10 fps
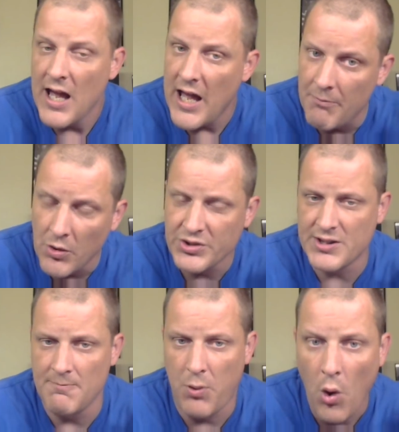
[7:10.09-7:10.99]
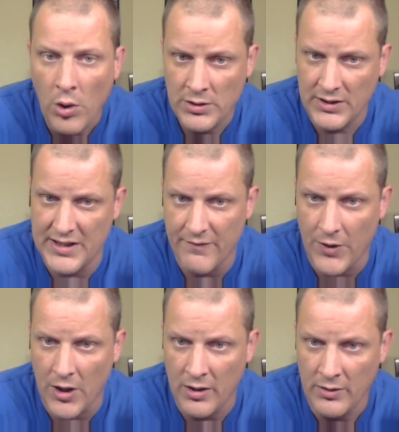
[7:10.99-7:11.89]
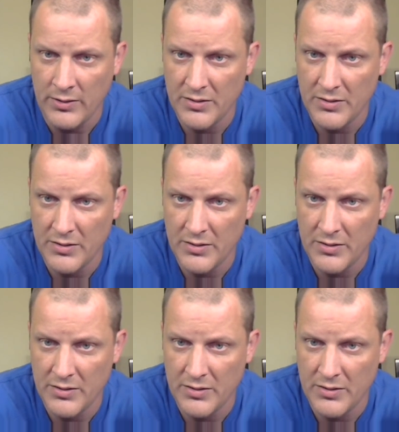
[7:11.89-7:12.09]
And most importantly of all,